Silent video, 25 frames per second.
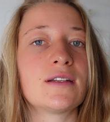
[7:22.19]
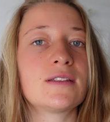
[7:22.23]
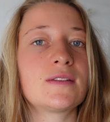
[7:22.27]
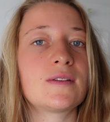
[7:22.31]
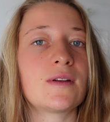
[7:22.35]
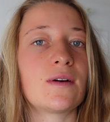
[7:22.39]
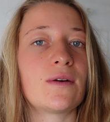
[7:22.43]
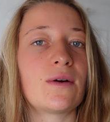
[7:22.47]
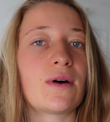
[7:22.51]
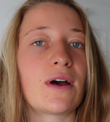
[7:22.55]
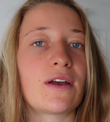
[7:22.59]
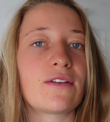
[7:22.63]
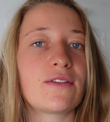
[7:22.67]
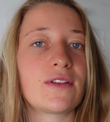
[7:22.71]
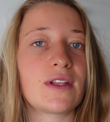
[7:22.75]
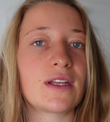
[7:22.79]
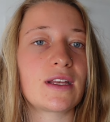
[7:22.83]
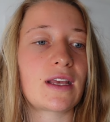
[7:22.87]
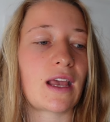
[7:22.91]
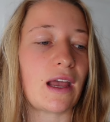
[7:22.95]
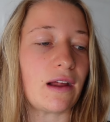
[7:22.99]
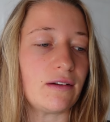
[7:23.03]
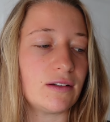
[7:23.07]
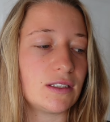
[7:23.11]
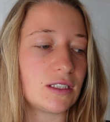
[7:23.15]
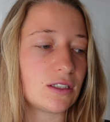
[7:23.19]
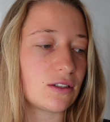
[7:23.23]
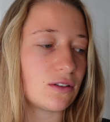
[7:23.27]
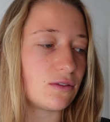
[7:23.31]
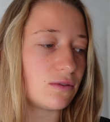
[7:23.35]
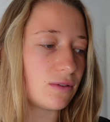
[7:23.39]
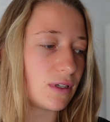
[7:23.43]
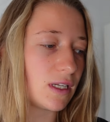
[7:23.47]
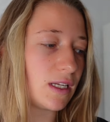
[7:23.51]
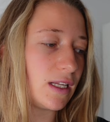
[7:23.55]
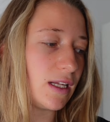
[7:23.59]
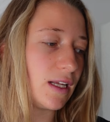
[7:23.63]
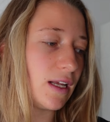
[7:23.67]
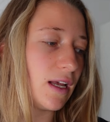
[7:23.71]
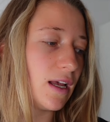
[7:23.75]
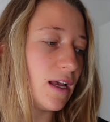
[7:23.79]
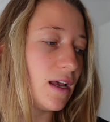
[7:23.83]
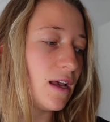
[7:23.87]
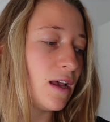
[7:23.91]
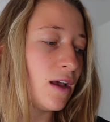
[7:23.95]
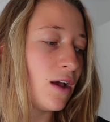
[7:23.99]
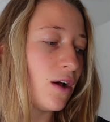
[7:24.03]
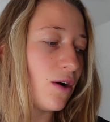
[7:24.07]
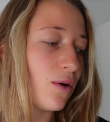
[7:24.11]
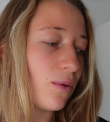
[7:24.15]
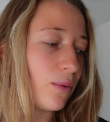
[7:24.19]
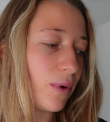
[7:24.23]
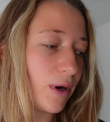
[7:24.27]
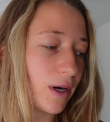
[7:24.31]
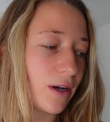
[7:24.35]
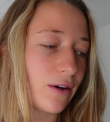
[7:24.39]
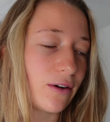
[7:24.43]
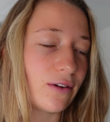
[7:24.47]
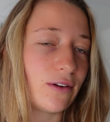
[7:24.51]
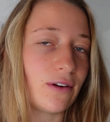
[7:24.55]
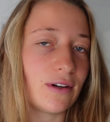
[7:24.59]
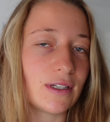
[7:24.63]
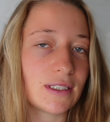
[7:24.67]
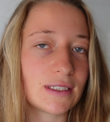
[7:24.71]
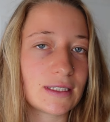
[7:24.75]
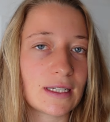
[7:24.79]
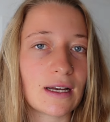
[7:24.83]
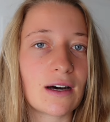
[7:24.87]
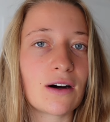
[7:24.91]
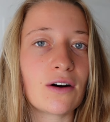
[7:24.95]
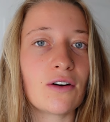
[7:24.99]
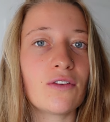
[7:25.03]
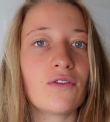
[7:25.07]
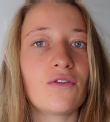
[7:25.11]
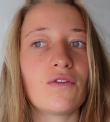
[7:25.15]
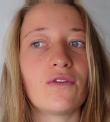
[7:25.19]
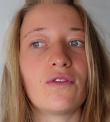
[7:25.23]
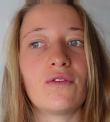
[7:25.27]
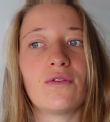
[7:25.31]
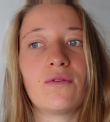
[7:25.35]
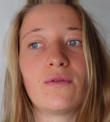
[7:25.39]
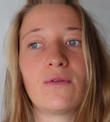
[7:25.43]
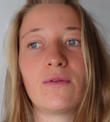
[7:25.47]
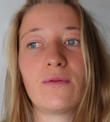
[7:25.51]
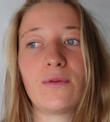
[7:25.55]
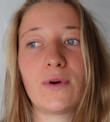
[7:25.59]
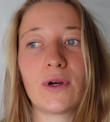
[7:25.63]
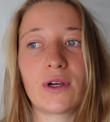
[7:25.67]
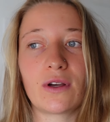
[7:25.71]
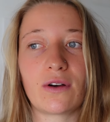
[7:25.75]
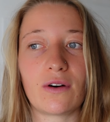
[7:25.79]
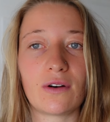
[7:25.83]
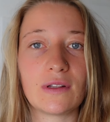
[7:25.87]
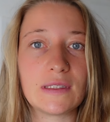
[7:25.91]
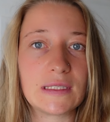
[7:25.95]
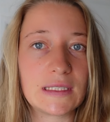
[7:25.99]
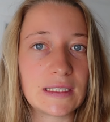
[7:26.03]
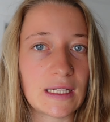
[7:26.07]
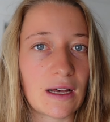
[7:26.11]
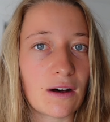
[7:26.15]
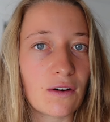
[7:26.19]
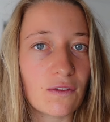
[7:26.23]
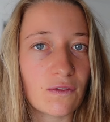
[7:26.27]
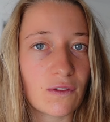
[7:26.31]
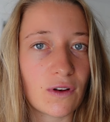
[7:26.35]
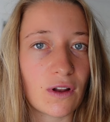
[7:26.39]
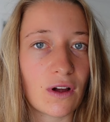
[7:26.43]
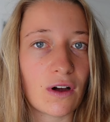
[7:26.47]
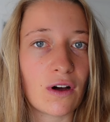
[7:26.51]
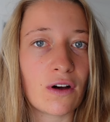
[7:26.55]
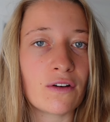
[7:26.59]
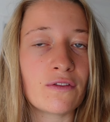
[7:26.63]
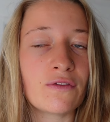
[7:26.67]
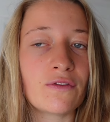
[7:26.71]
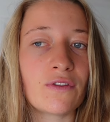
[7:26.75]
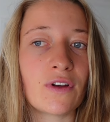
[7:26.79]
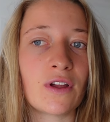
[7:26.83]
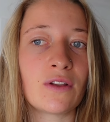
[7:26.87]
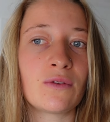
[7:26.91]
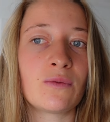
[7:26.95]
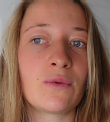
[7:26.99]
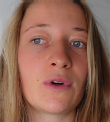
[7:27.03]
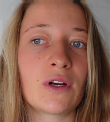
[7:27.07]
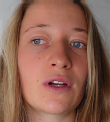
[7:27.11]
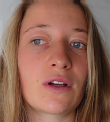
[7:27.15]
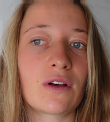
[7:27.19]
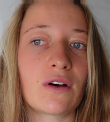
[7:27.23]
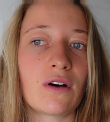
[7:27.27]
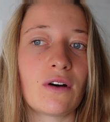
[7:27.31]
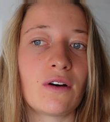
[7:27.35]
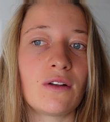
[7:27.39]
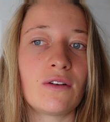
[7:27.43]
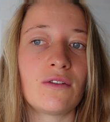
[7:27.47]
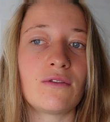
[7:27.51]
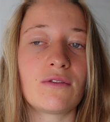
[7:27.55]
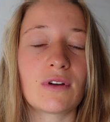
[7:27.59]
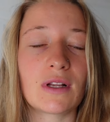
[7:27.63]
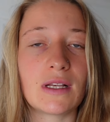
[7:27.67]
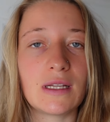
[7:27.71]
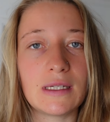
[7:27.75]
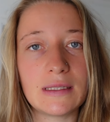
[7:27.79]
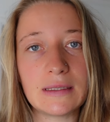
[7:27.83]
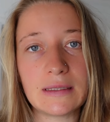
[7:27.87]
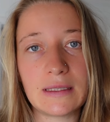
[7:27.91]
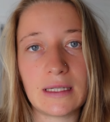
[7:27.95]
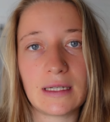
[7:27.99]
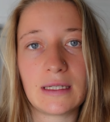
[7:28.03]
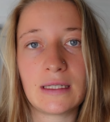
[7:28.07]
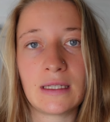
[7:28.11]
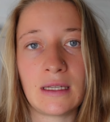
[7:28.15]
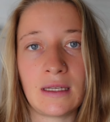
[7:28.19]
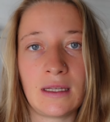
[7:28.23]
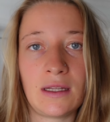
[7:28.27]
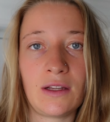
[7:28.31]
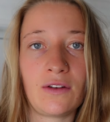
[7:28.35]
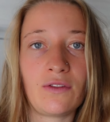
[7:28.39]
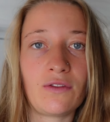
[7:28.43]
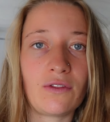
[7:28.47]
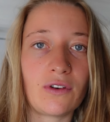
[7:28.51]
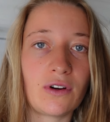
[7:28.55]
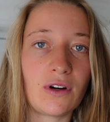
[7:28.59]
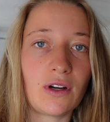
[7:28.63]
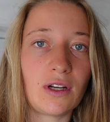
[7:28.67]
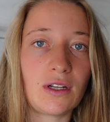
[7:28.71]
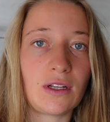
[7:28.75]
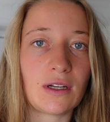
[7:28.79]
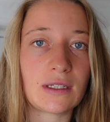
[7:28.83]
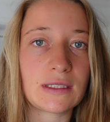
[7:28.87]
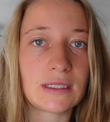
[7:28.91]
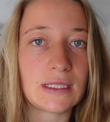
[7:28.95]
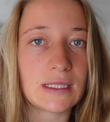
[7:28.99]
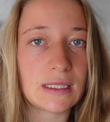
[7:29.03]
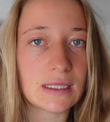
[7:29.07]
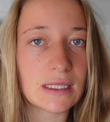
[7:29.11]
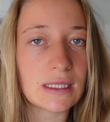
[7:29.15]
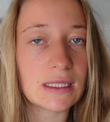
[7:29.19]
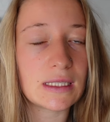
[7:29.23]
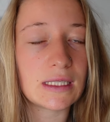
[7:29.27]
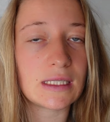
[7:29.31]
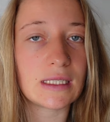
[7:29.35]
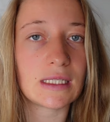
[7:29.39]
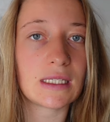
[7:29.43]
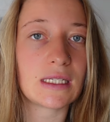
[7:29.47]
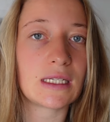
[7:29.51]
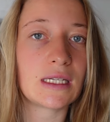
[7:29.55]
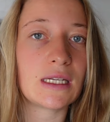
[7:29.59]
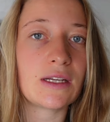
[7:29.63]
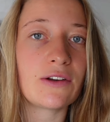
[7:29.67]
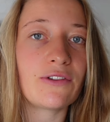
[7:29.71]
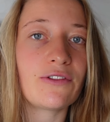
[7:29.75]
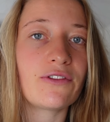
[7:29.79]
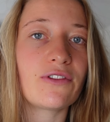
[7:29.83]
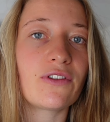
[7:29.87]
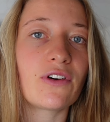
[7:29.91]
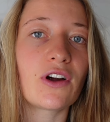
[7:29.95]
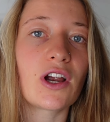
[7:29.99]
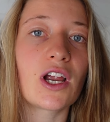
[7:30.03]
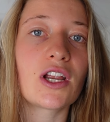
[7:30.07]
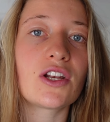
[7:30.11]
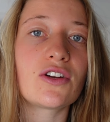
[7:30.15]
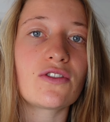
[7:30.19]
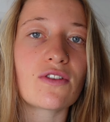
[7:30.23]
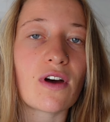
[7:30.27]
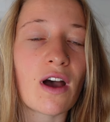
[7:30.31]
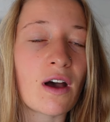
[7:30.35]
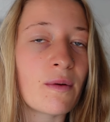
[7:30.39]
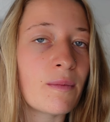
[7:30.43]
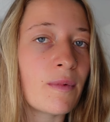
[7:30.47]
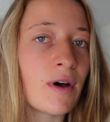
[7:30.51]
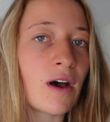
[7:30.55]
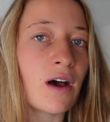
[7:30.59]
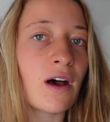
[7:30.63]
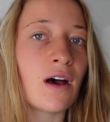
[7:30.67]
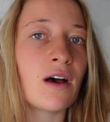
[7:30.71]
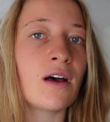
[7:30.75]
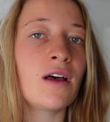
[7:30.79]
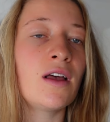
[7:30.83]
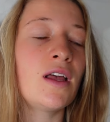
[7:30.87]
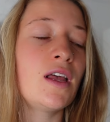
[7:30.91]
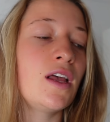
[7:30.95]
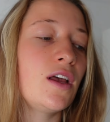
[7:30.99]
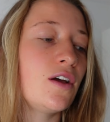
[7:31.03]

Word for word: So I think Carrie should really work on herself, work on self-love and work on releasing the need for toxicity, for drama,